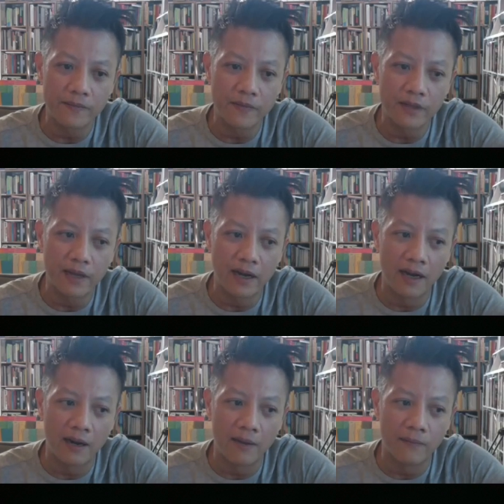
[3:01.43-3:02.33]

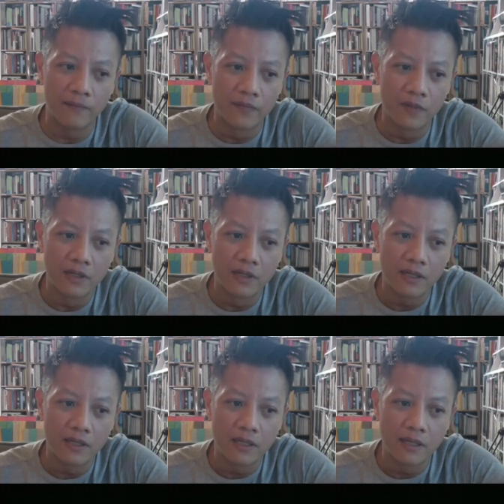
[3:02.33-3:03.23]
Um,
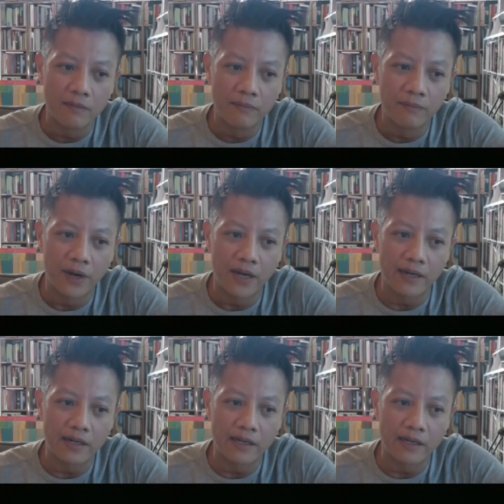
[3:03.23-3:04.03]
but